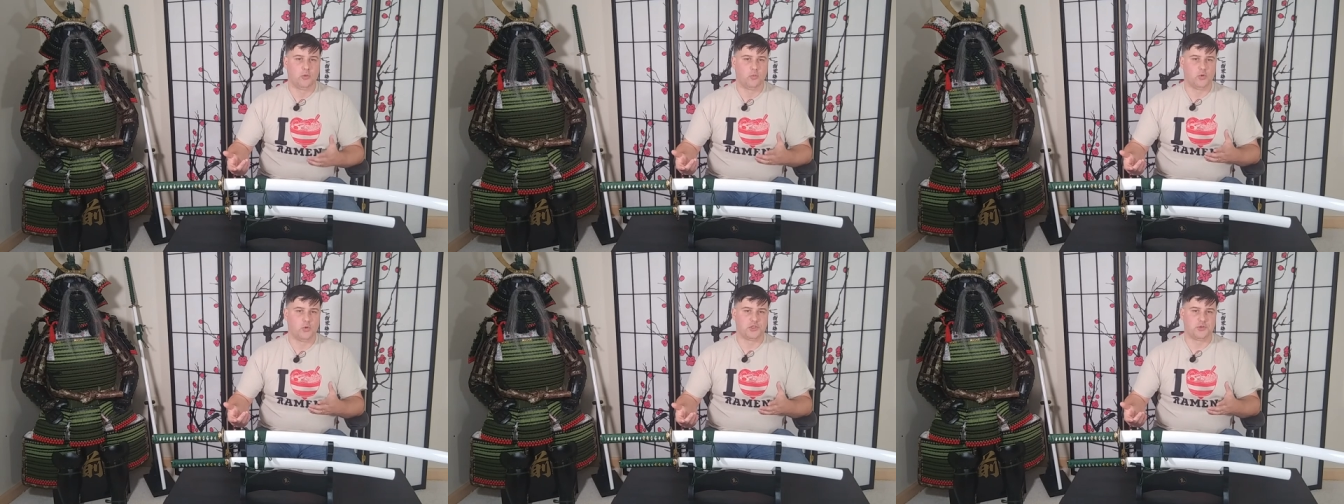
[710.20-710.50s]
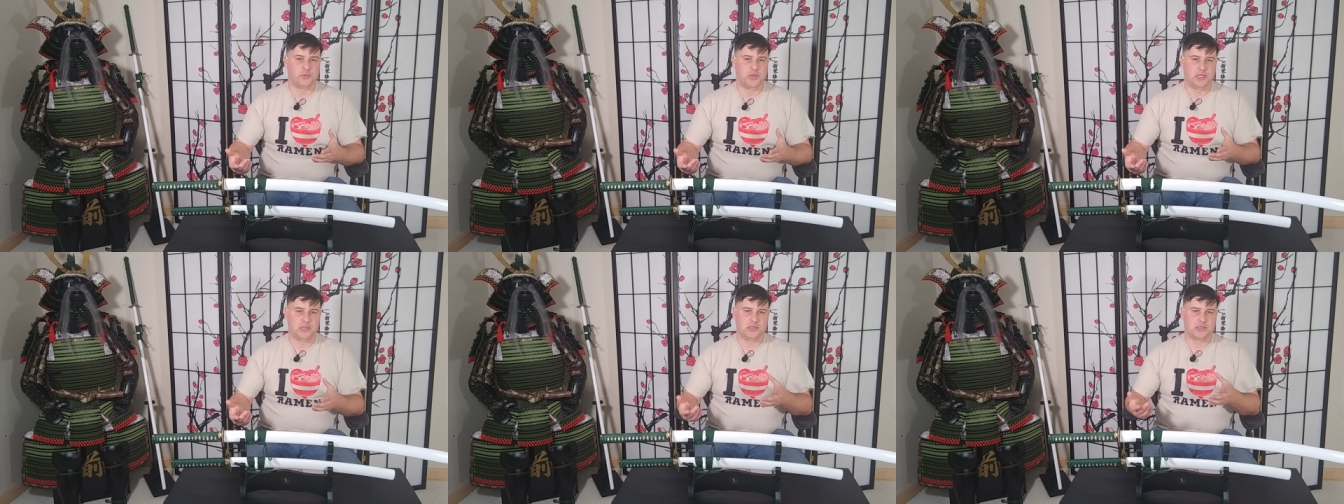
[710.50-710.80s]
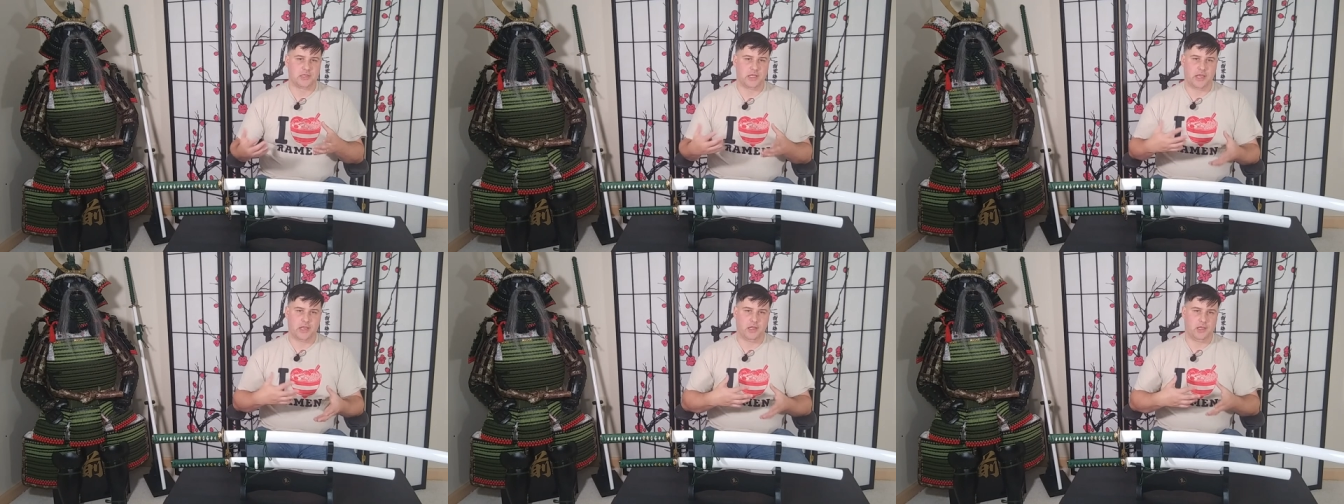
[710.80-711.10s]
which
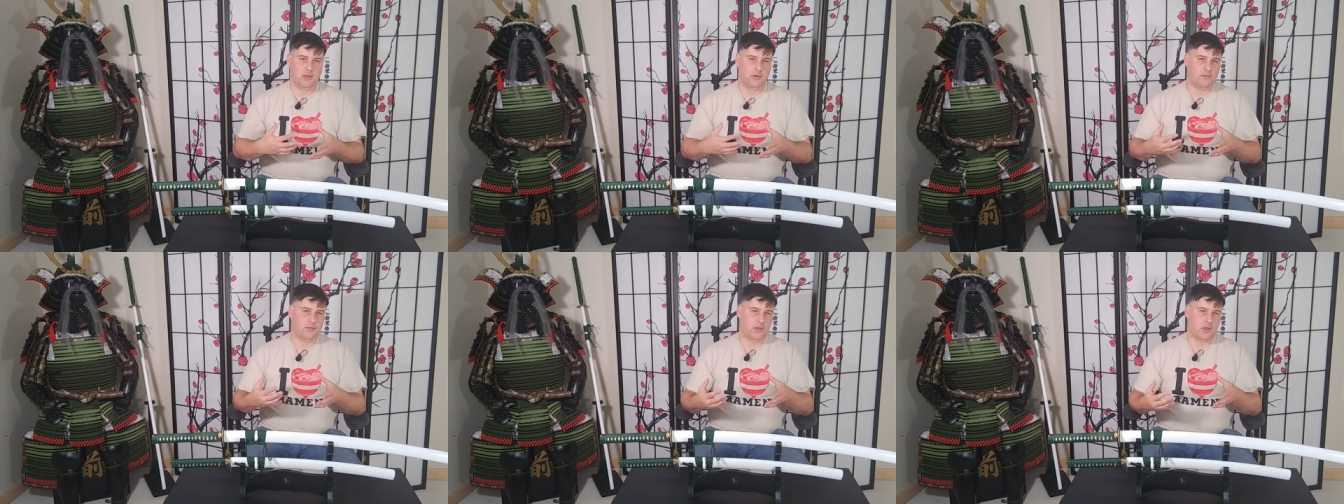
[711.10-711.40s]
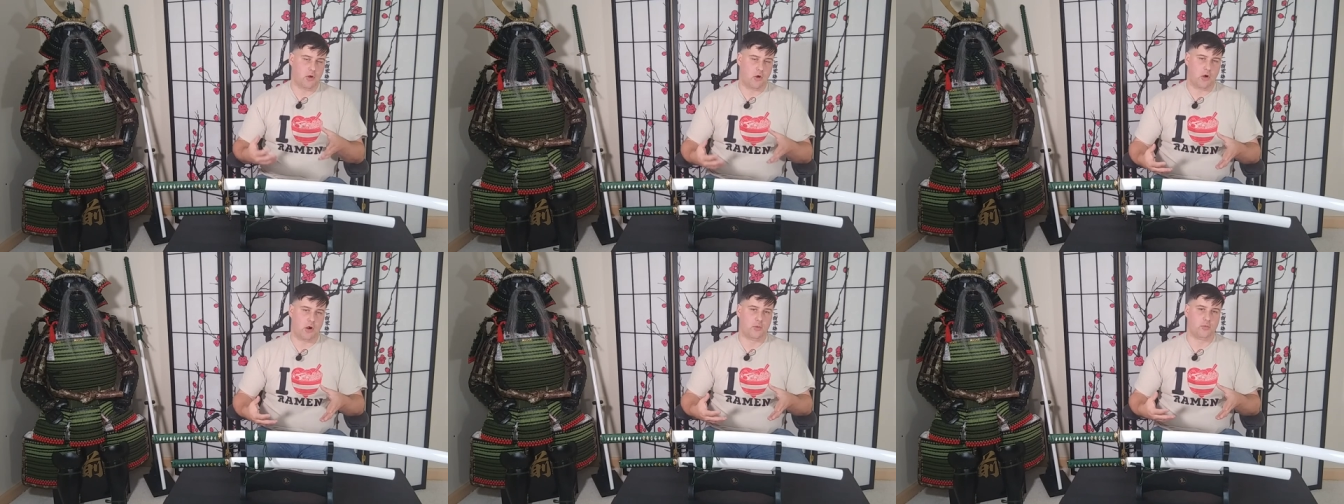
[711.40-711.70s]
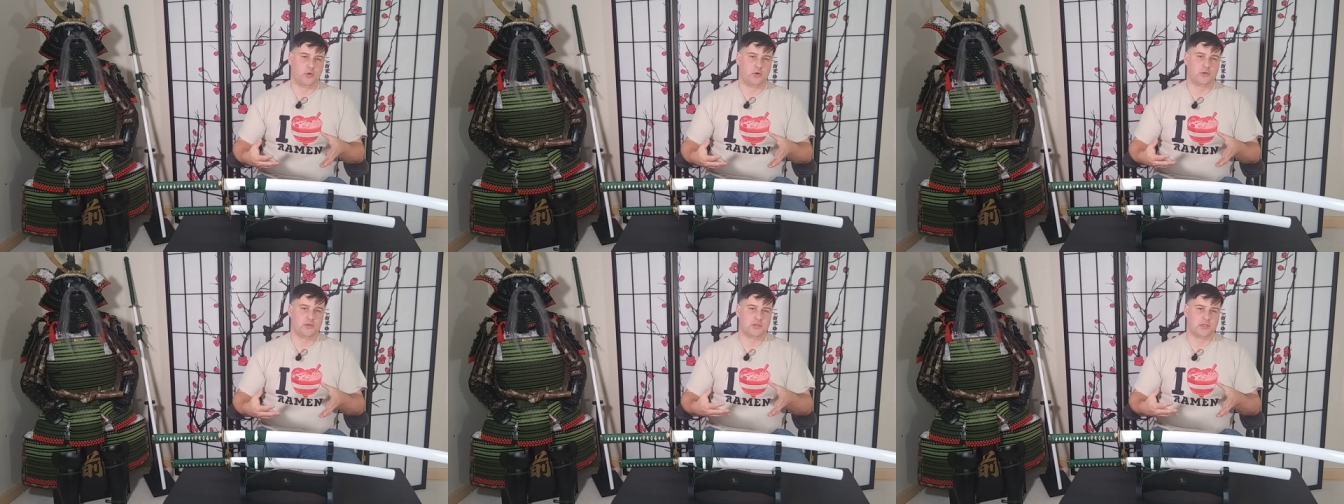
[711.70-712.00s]
means any of the
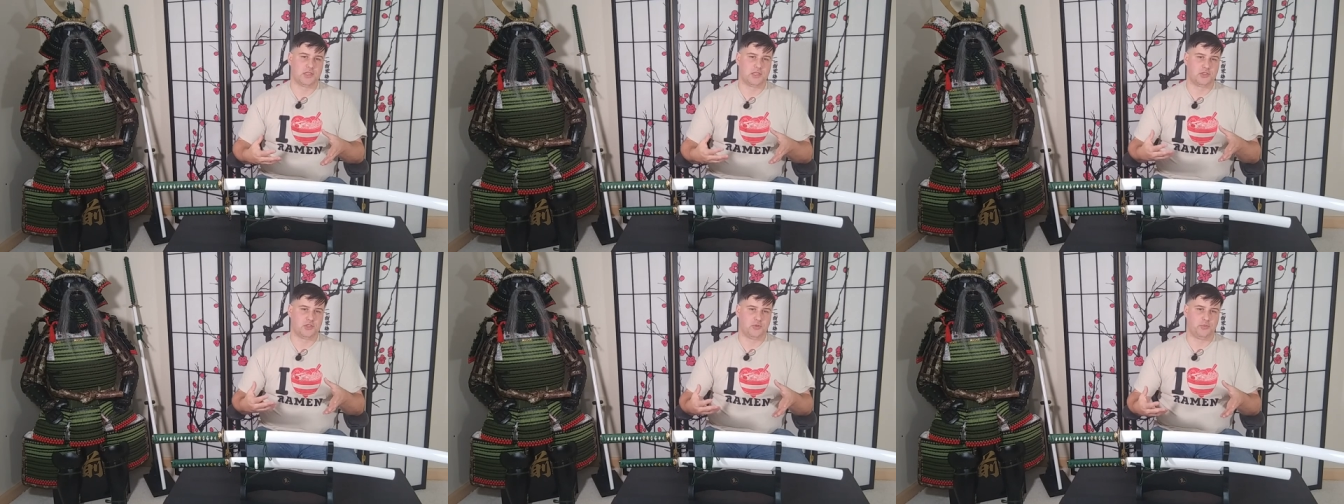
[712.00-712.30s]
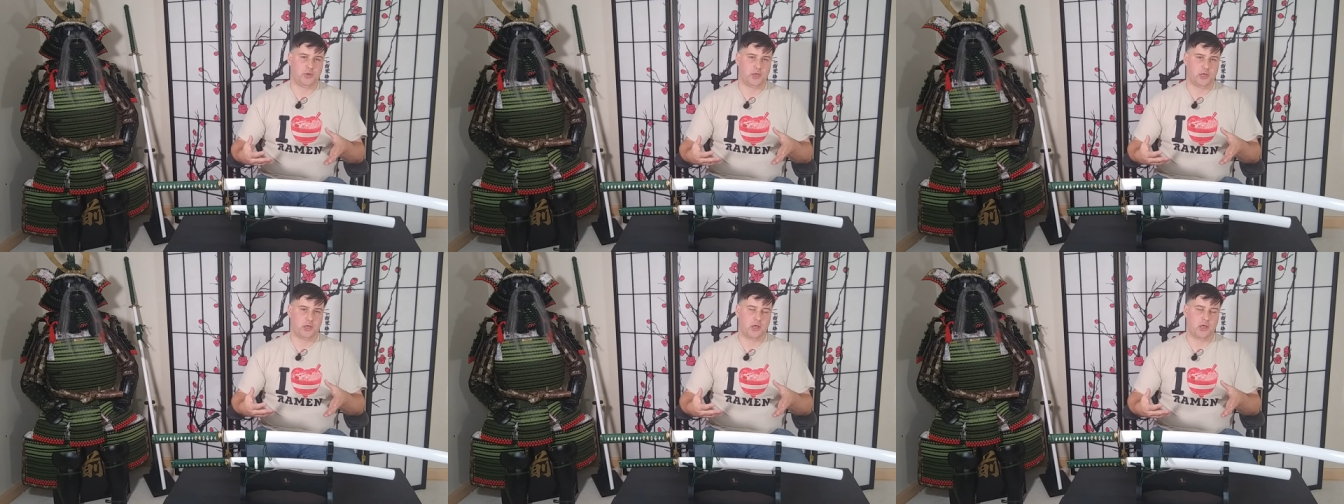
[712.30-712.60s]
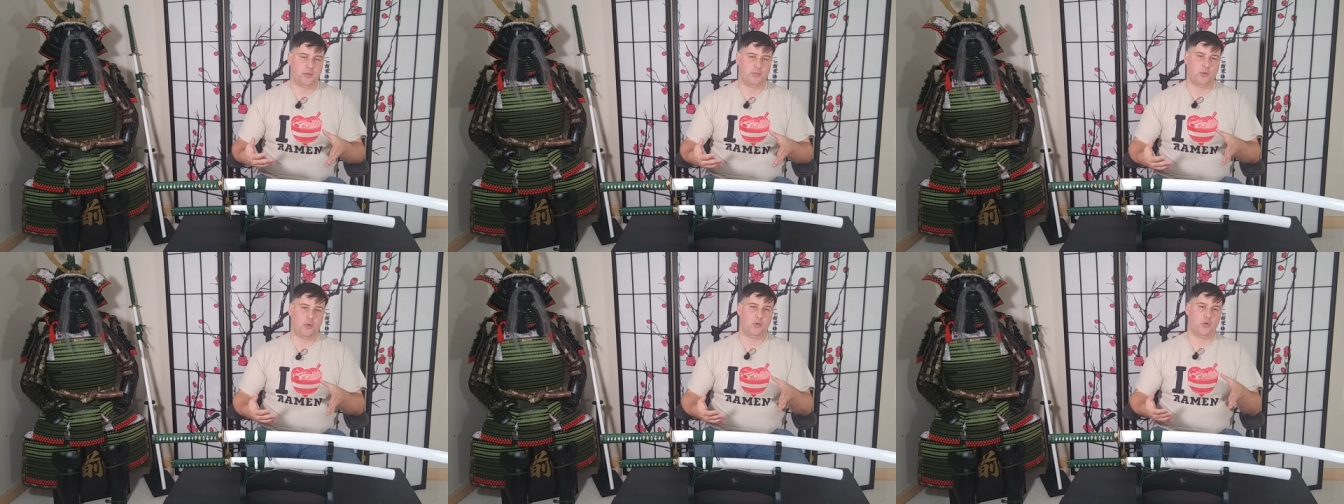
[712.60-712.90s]
armors that you pick
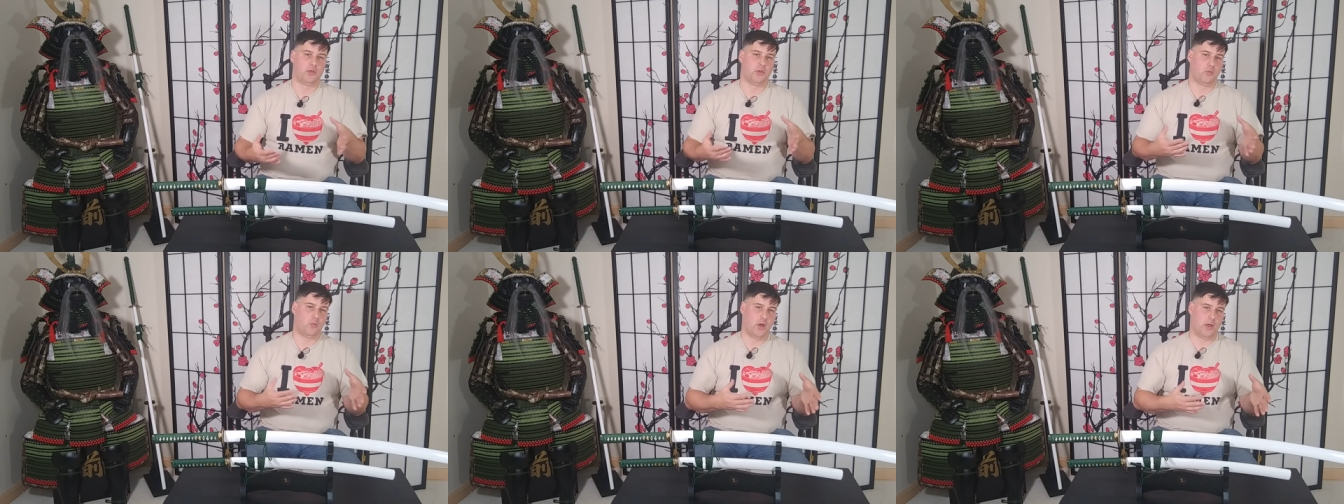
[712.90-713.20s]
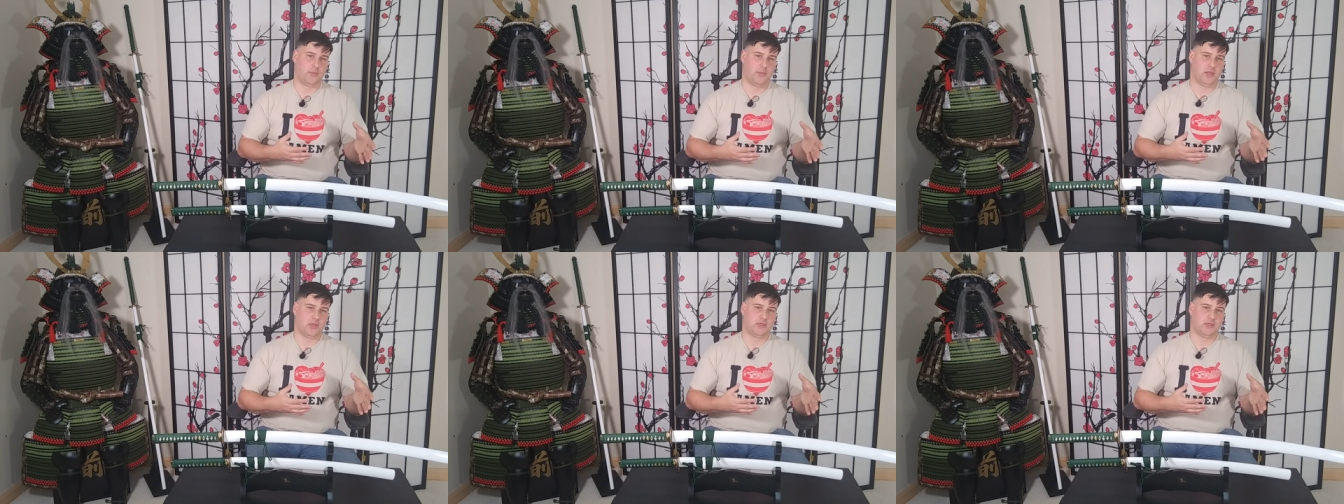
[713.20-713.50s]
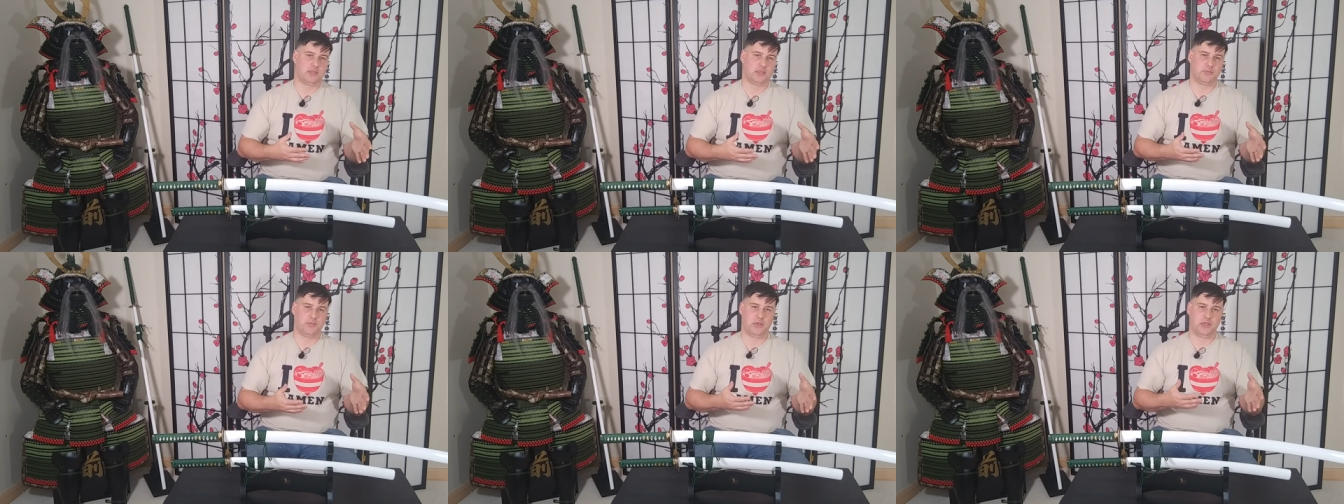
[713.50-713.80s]
up or the
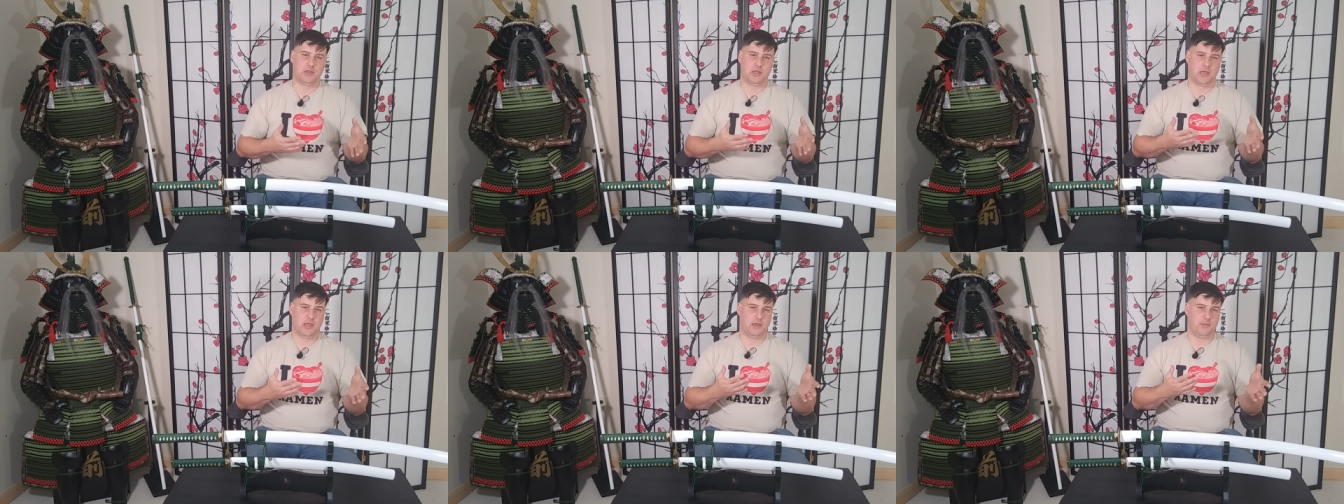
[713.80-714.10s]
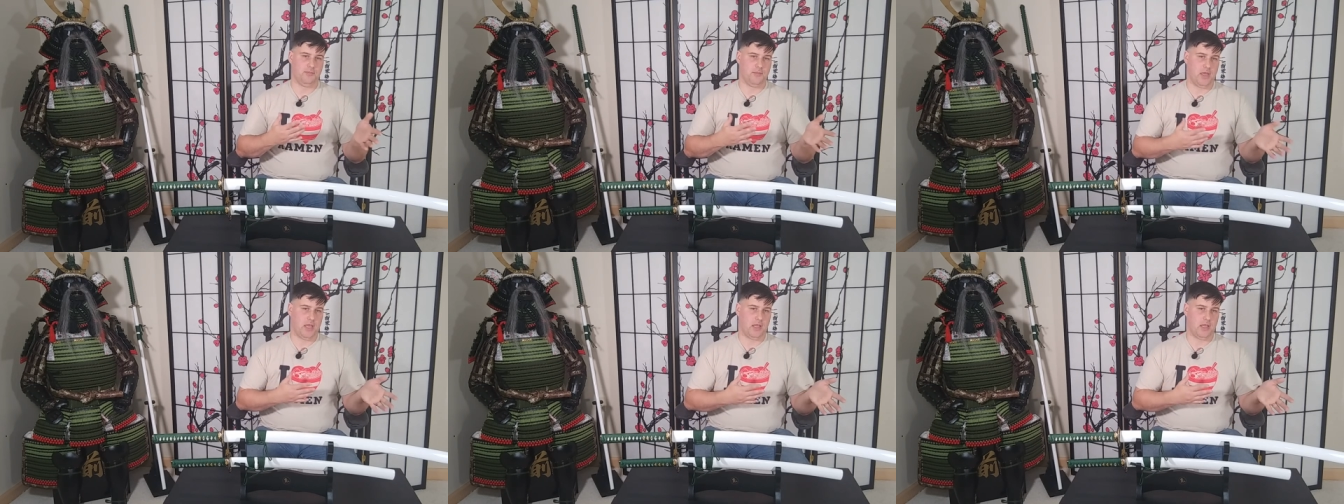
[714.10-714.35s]
weapons, be they